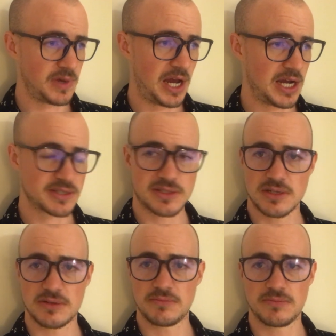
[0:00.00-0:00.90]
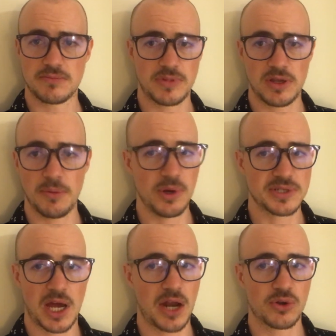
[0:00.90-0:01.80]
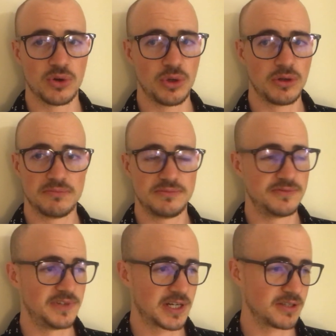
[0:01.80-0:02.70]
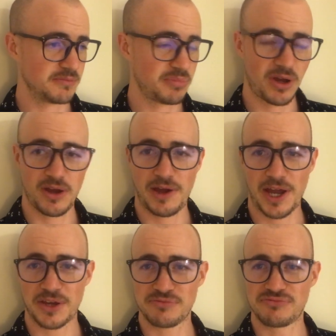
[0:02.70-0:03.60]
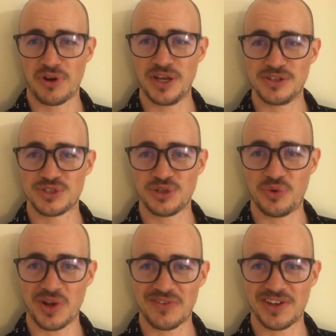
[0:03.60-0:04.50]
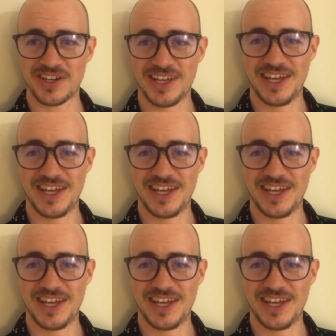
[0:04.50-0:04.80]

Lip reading: ask your most hardcore fucking biohacker friend or whatever,